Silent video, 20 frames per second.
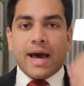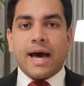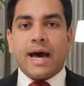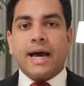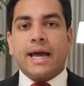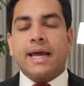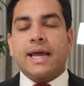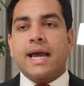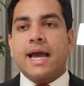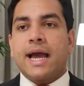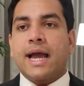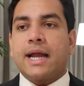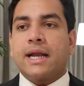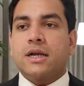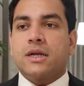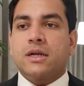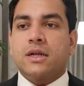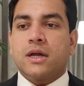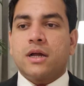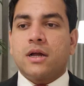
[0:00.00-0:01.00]
I
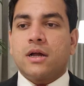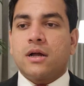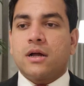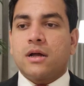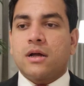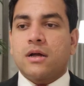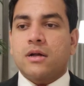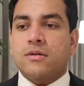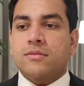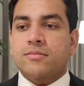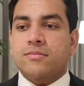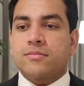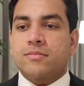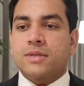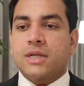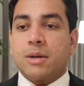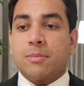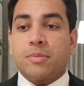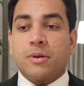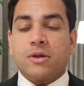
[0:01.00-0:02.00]
had a
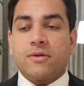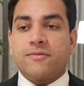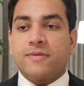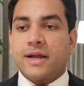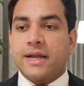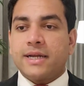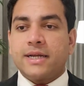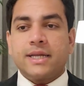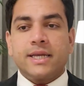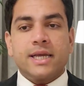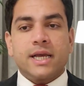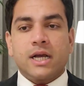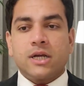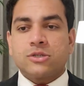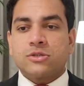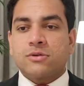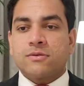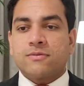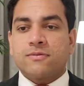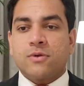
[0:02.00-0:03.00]
couple of
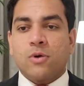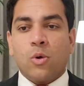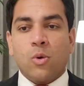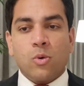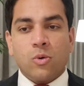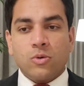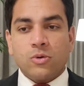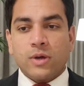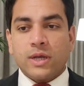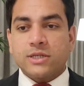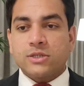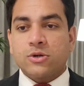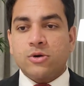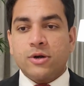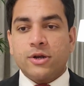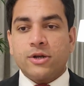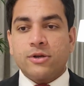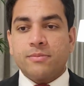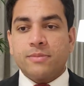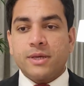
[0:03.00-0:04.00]
ideas of who is
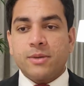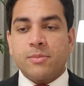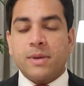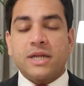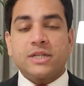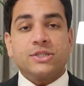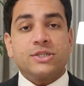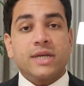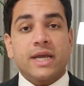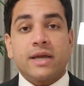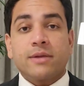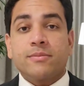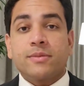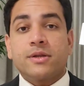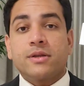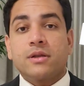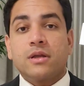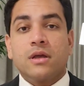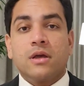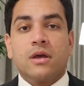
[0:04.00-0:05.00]
going to be my
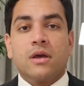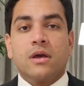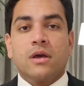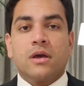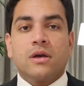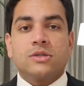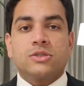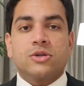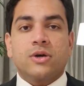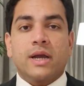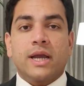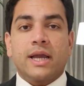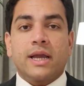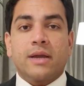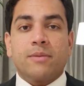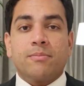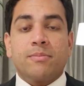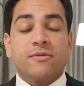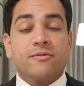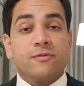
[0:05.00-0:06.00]
chairman. So
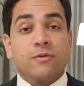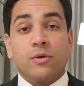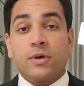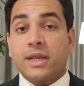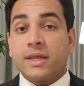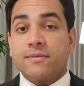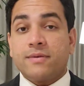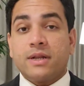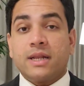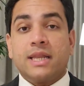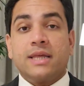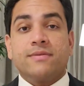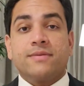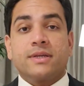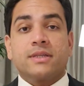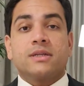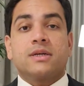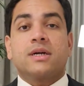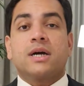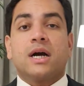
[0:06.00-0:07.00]
before even
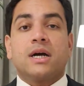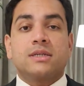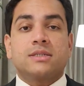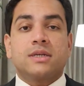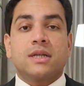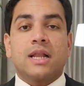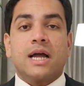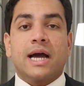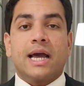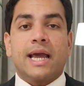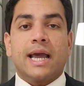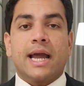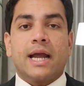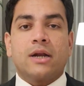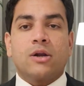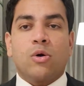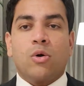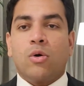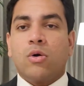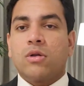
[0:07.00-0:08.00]
leaving the castle, I
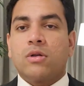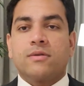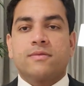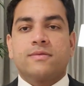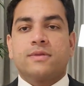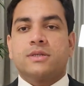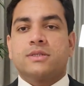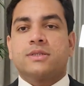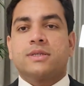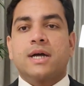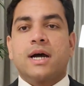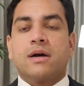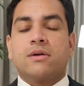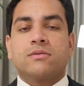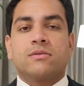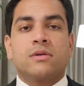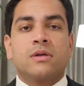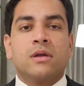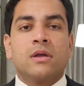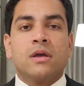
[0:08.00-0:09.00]
had all of this
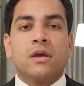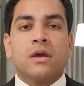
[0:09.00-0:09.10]
down.